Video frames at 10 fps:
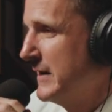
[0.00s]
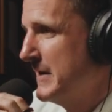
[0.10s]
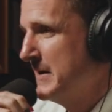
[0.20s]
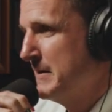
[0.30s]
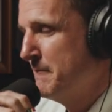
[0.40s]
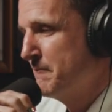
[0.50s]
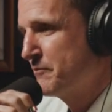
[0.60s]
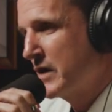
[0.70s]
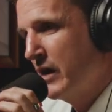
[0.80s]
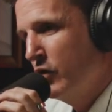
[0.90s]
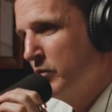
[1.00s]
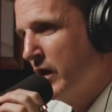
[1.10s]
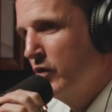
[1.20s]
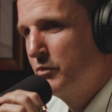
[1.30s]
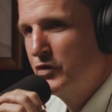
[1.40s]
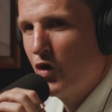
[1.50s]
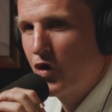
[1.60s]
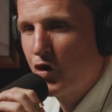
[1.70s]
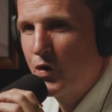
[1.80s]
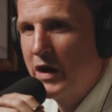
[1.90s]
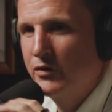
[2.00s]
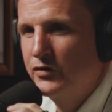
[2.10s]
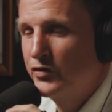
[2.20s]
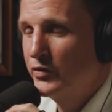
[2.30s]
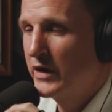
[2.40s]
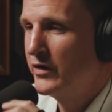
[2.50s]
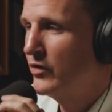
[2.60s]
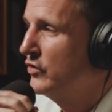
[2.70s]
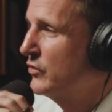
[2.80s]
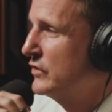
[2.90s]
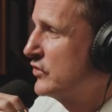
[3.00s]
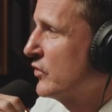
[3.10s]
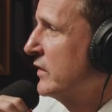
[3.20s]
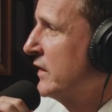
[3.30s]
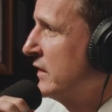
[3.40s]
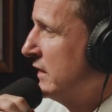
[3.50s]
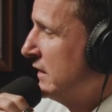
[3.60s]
I hope you all go out and do it. I know you'll enjoy it.